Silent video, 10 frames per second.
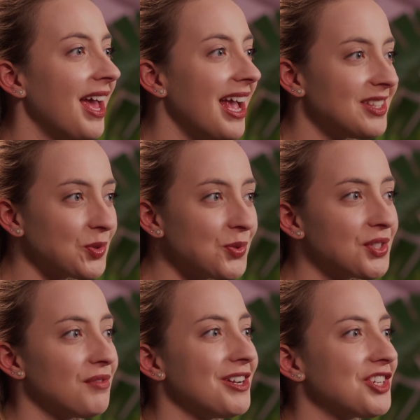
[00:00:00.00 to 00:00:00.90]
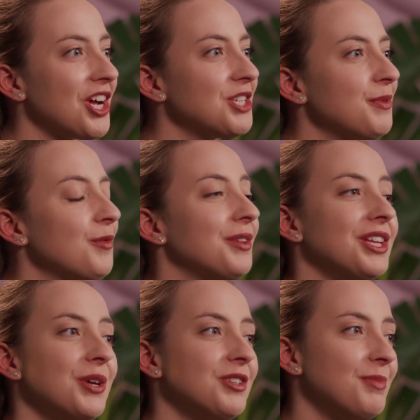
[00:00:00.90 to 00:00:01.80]
It's also rechargeable with
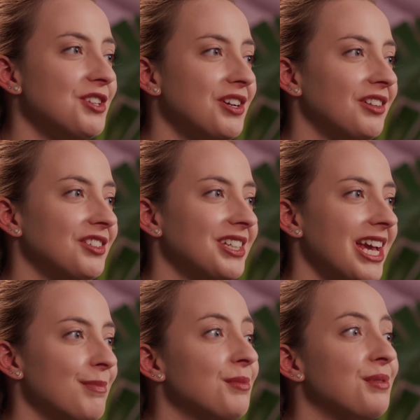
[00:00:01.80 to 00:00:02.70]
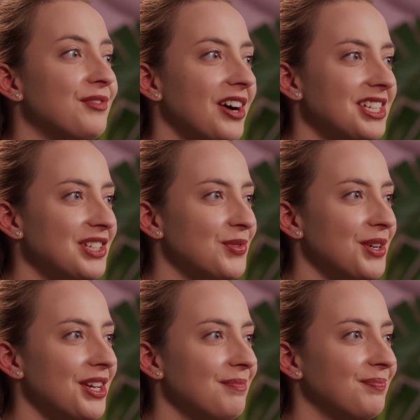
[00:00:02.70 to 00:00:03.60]
a USB charging cable provided for
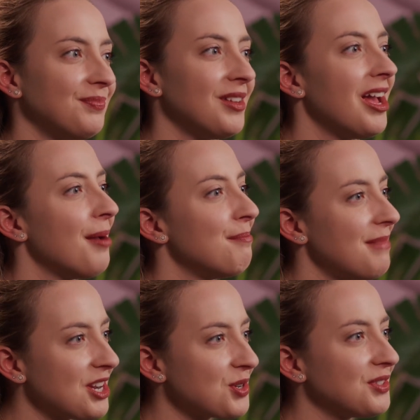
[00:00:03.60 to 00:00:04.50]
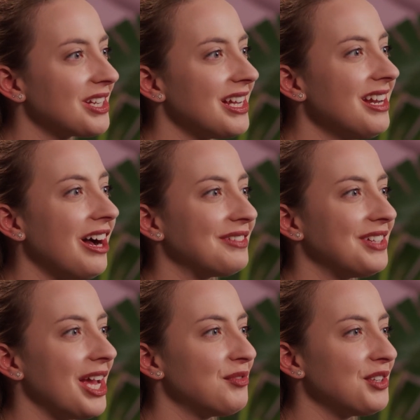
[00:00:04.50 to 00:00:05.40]
you. Make sure to clean after
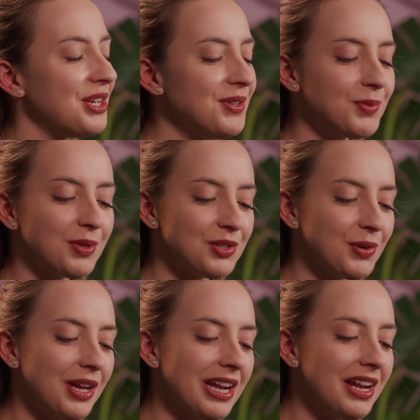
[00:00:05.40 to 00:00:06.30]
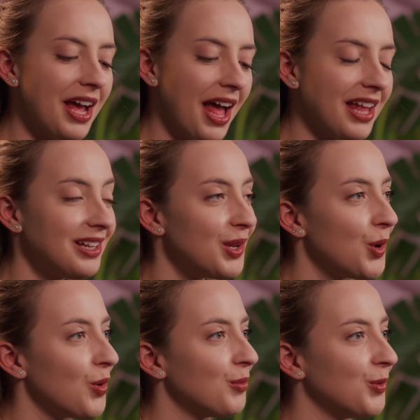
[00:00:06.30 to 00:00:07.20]
every use with toy cleaner and
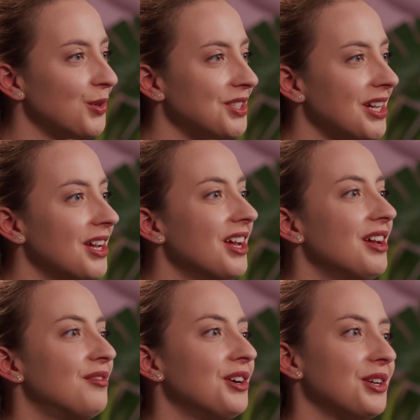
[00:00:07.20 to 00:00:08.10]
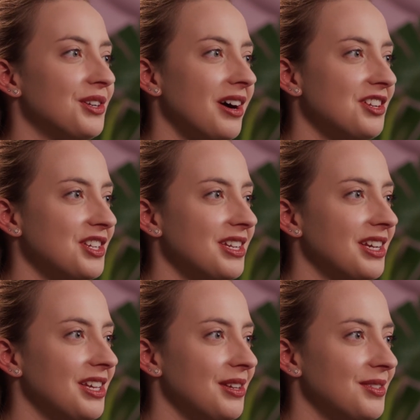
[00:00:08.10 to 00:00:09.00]
lukewarm water for a good
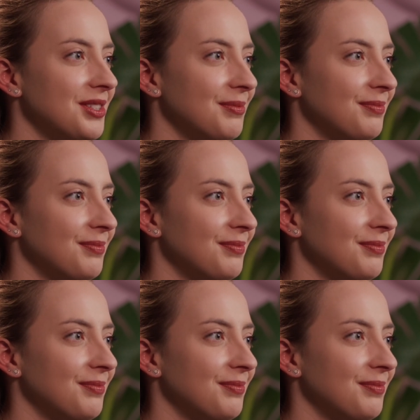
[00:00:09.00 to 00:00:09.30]
hygienic use.